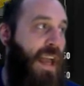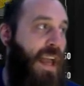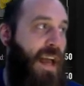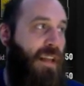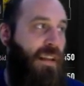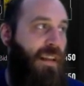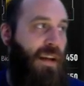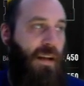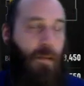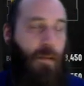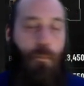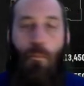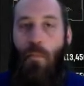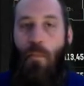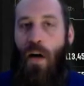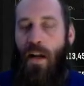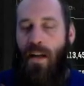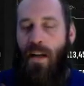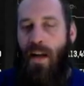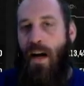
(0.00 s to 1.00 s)
at like
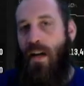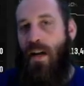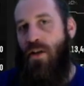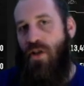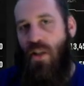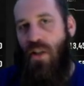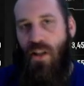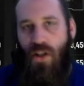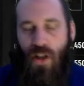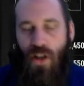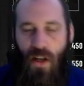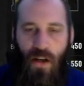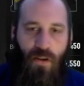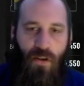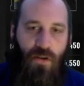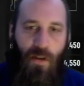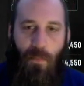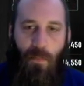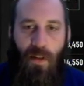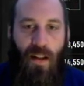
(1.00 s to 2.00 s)
mutt.gg
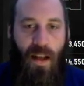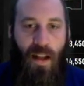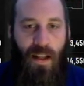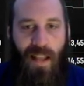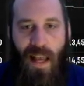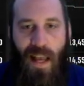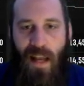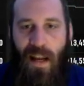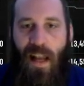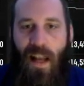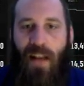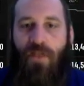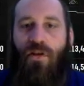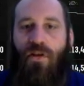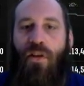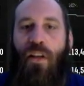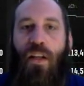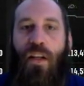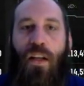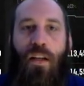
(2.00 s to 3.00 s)
or something like that and
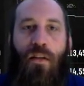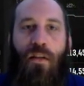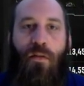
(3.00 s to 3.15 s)
actually